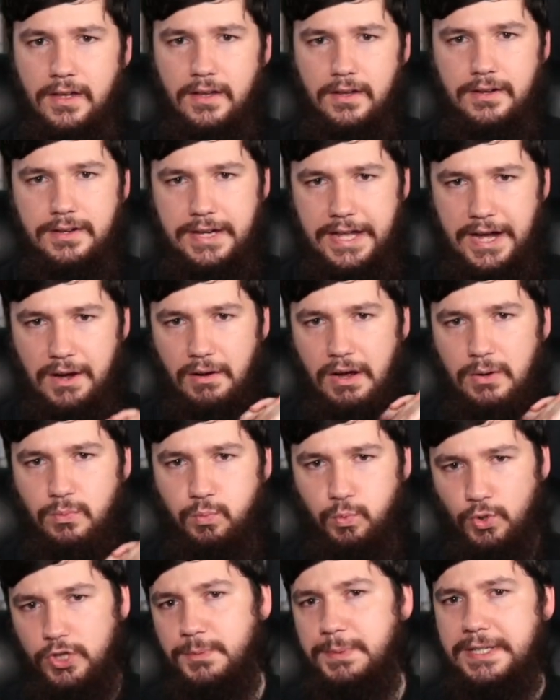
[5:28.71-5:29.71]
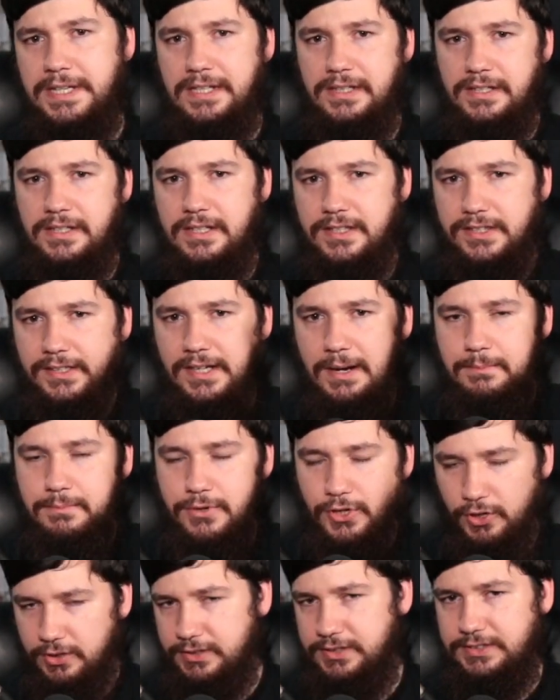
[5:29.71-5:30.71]
Now, I want to be clear that I'm
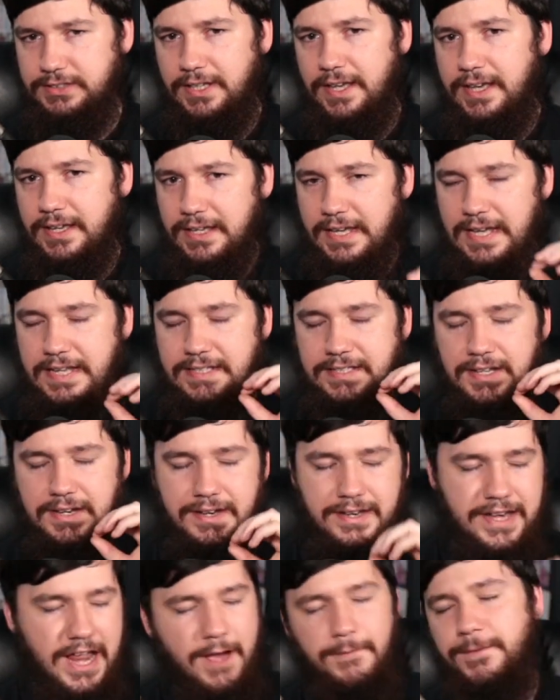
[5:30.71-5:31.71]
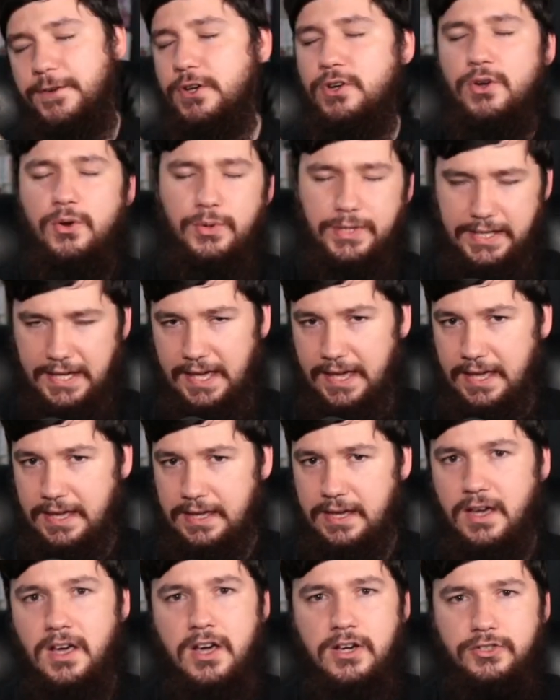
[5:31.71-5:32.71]
not saying it's never
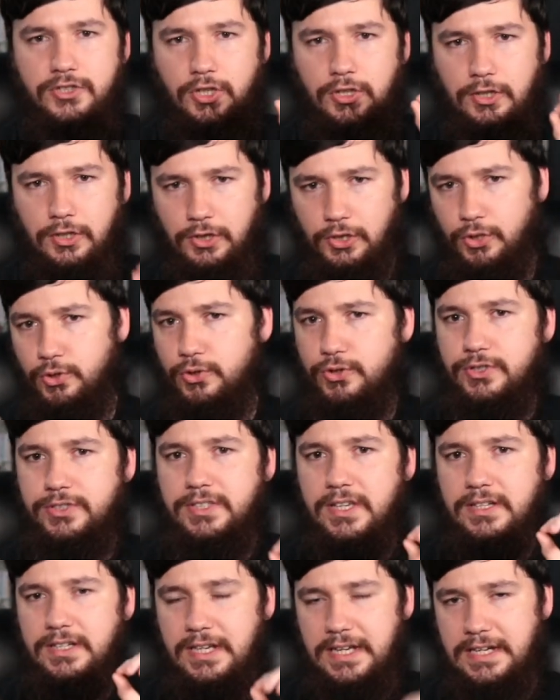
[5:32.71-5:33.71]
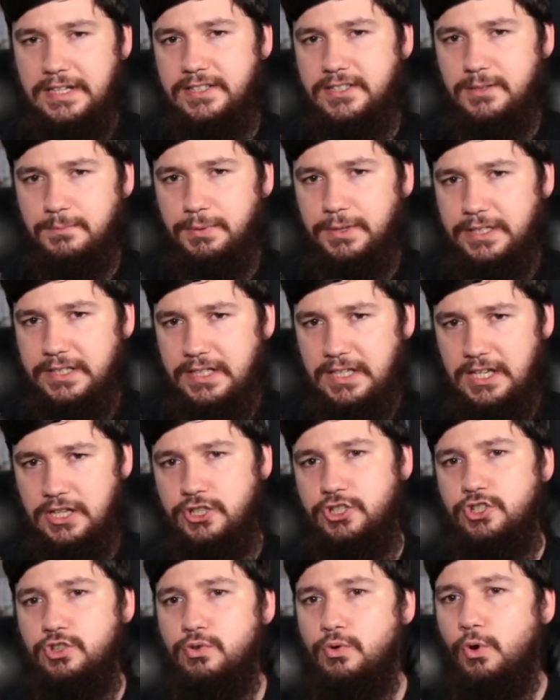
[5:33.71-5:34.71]
okay to close an incomplete
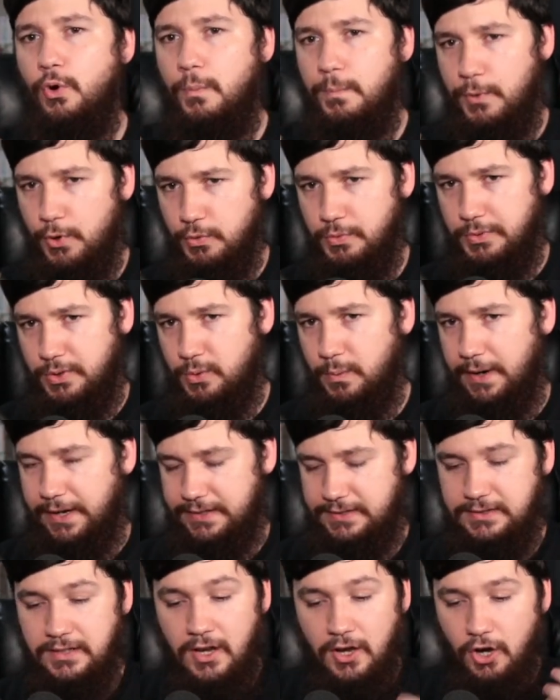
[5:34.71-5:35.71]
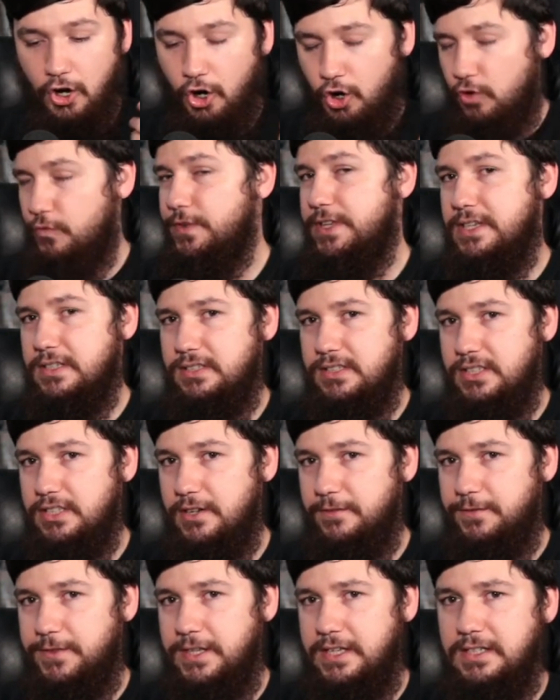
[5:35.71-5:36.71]
issue or pull request. Obviously,
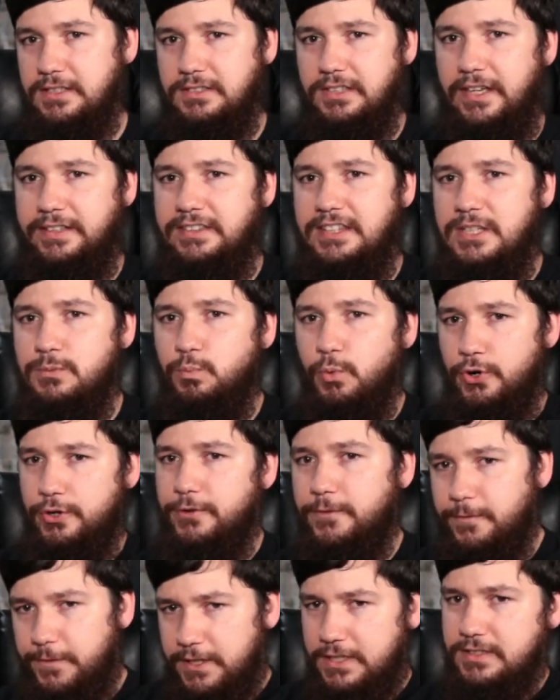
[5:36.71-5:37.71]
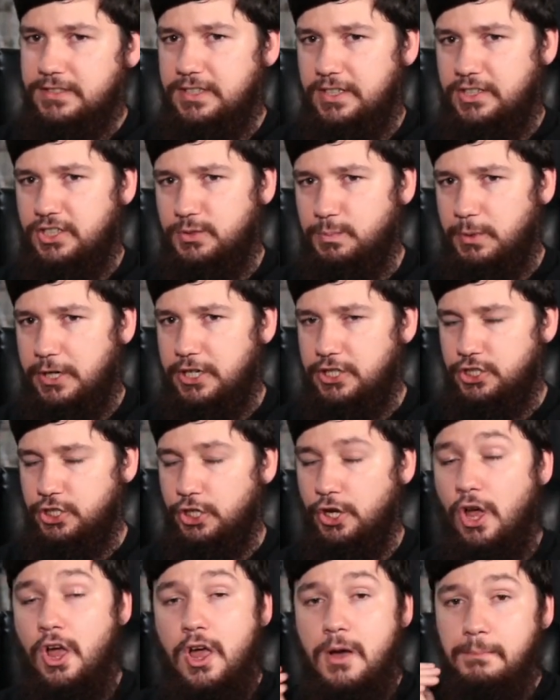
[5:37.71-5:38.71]
if things like the won't fix
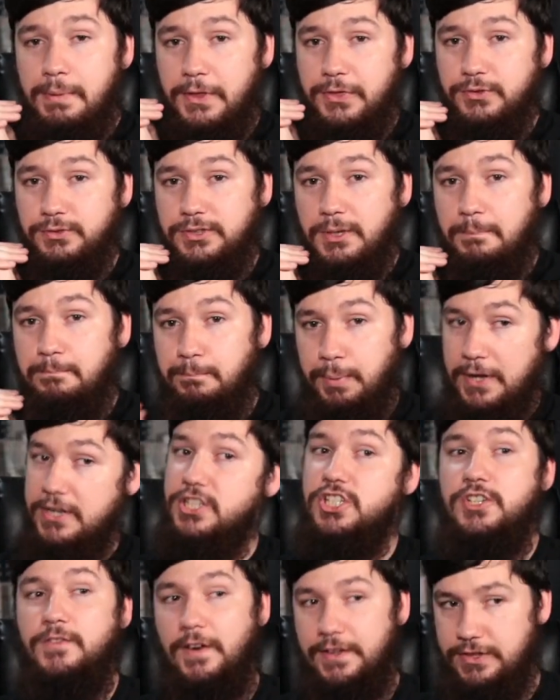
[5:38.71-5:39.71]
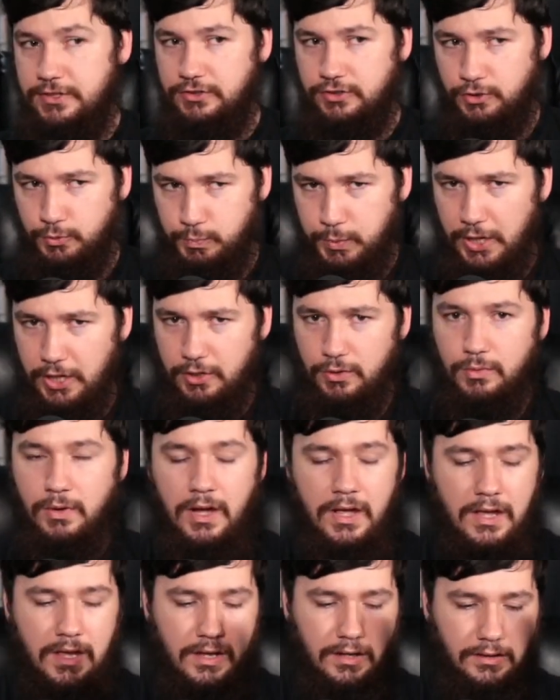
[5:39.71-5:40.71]
situation, but there's a bunch of others as well.
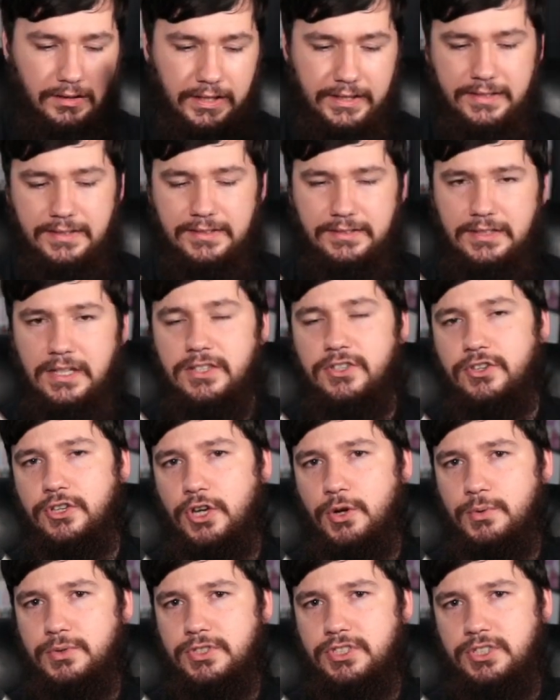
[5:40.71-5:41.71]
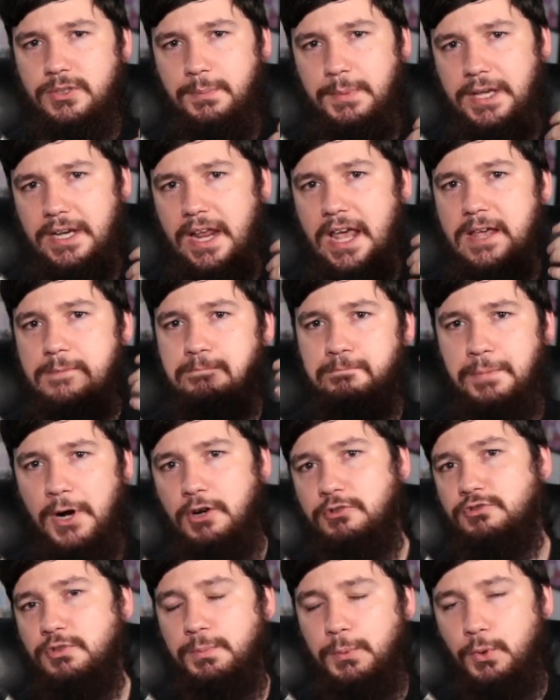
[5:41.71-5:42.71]
Let's say you go and submit a
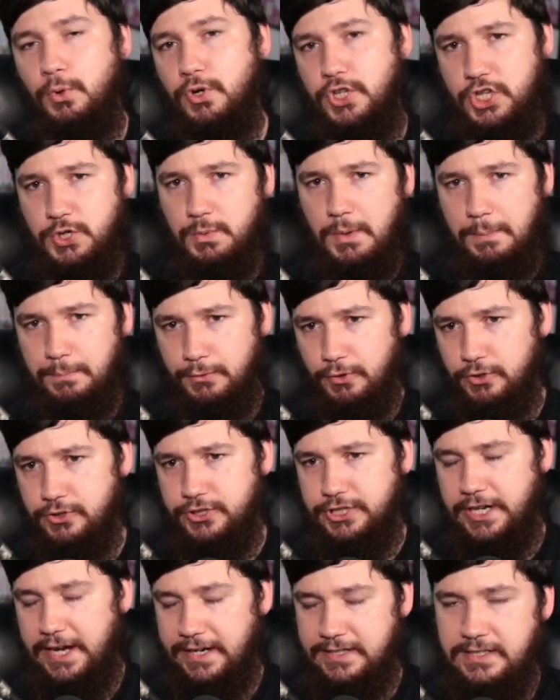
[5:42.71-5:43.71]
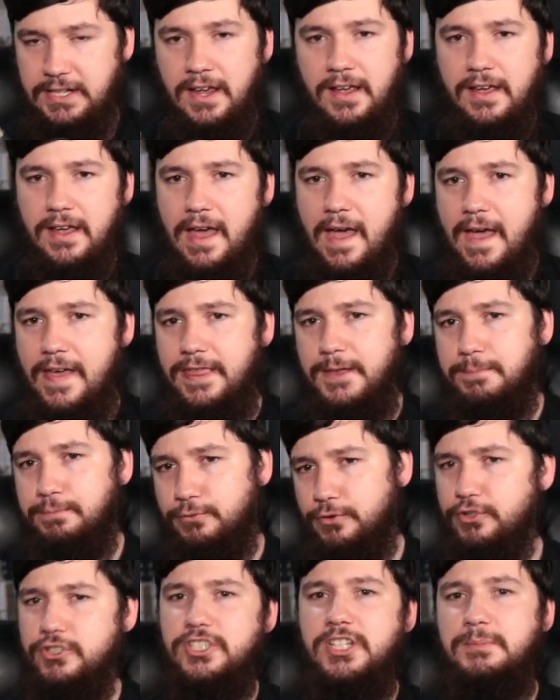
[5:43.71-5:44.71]
bug report to a project, and the
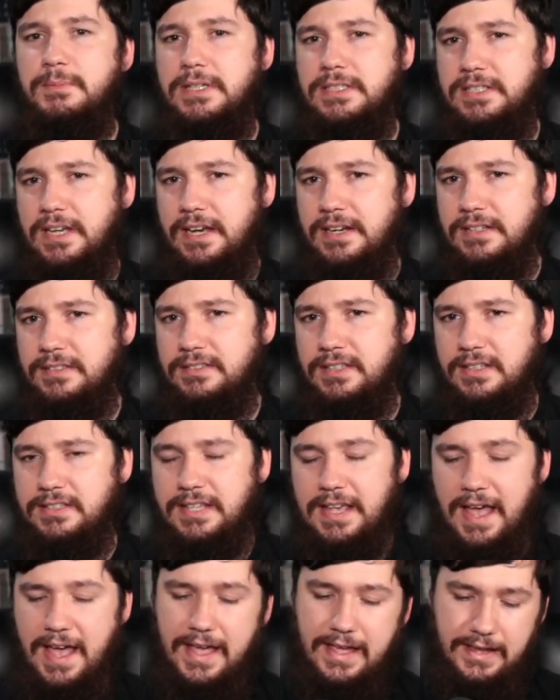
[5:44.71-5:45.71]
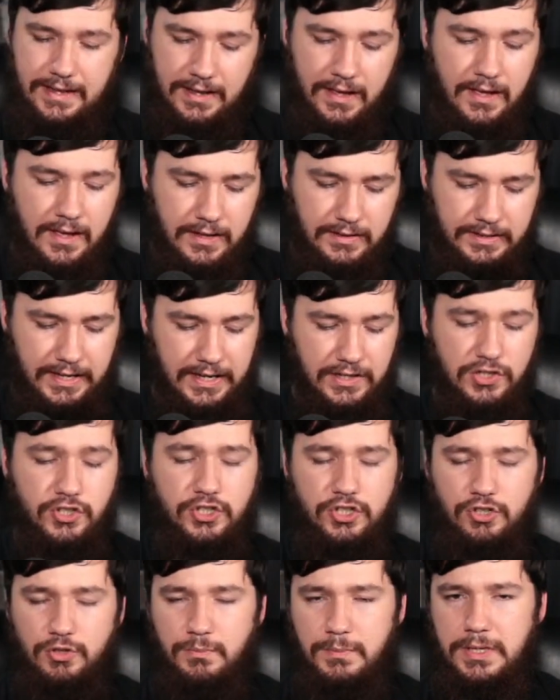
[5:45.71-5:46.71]
project maintainer says, hey, can you
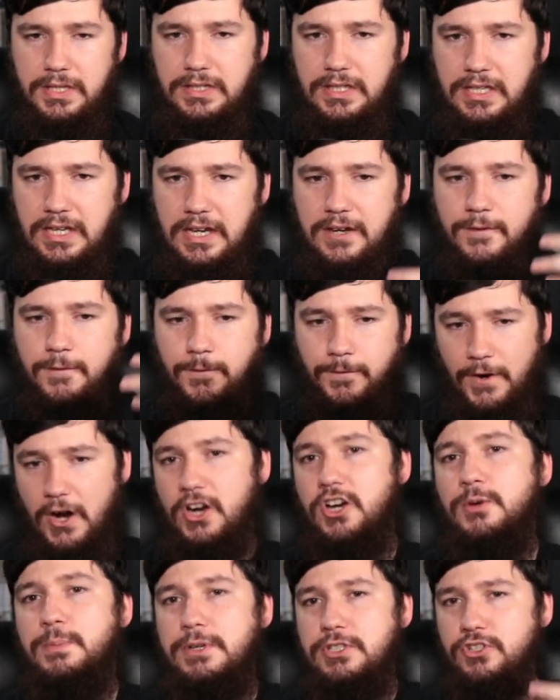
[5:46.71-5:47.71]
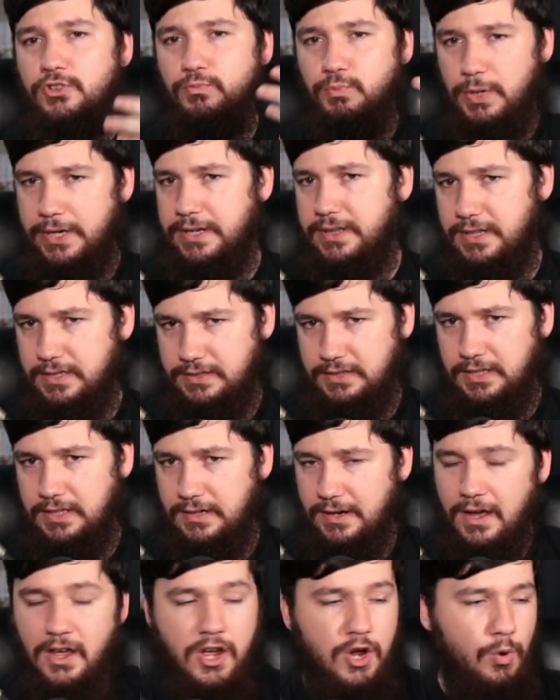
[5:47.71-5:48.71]
tell me the environment you're running this
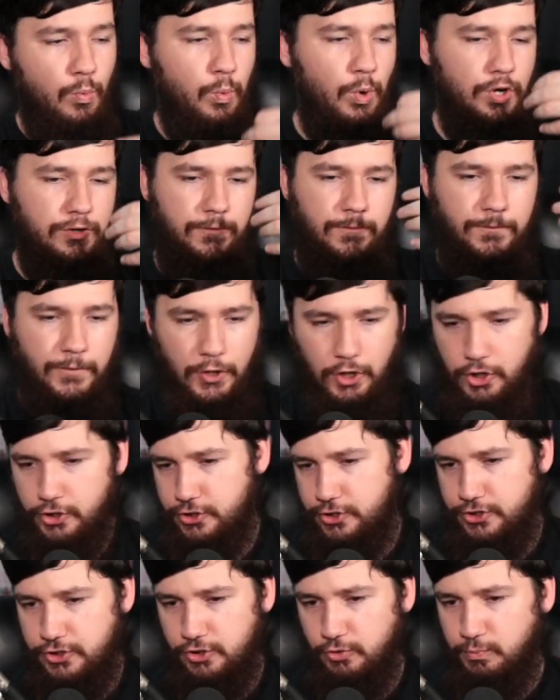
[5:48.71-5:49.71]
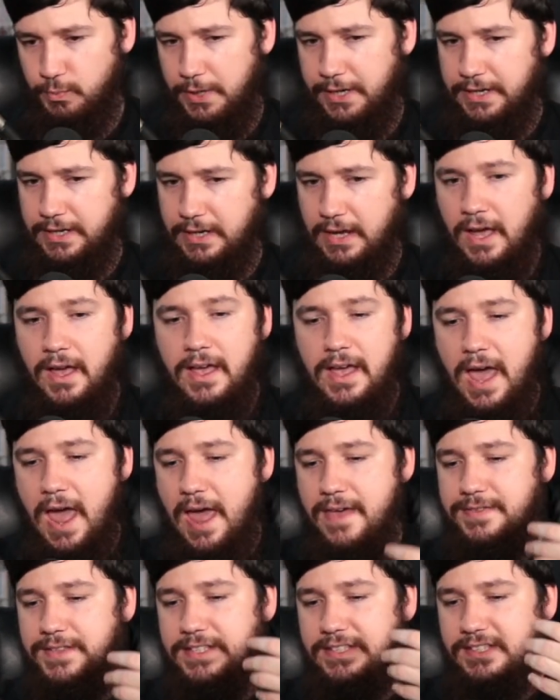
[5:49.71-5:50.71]
in, what version you're running,
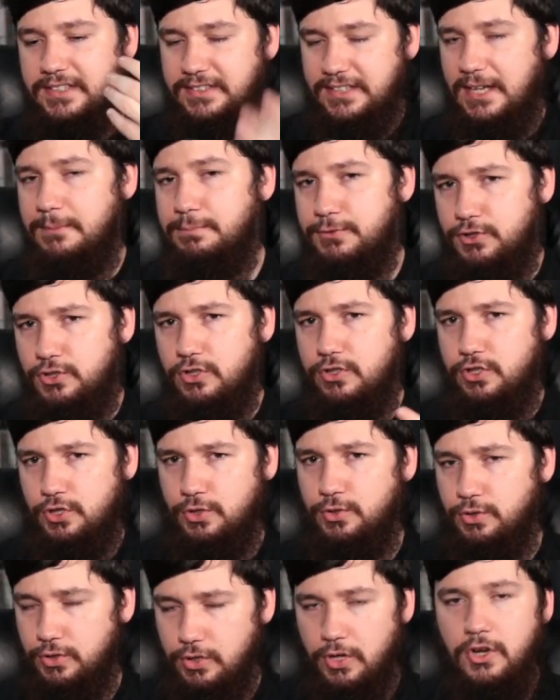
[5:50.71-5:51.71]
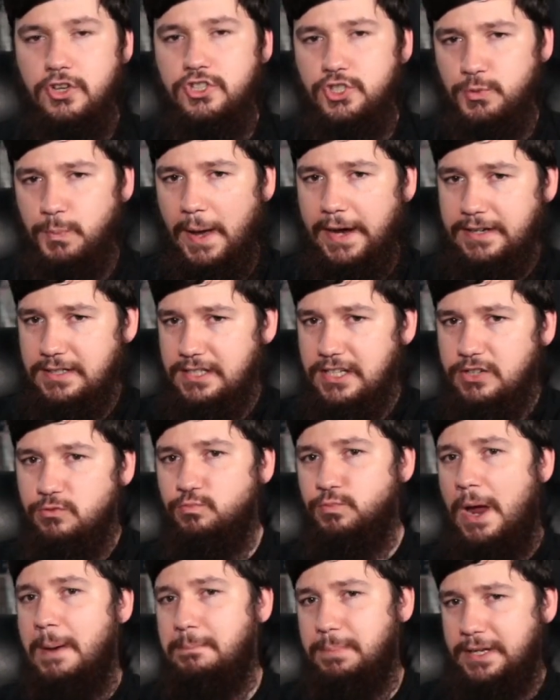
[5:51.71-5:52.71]
and the steps you took to actually
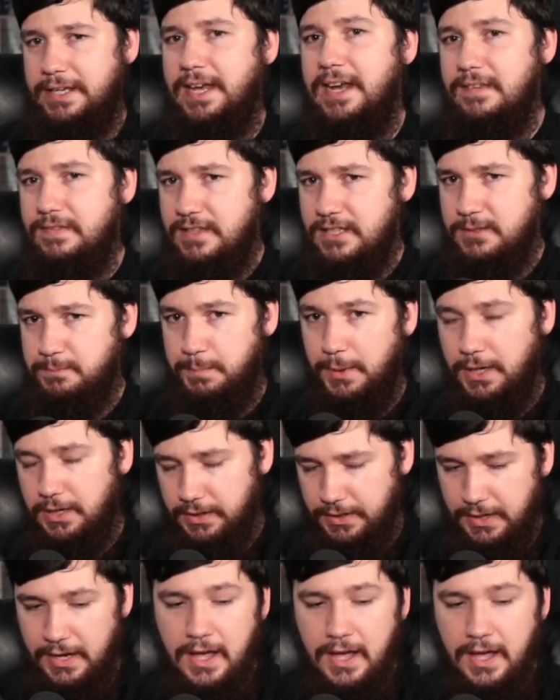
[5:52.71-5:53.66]
replicate this bug.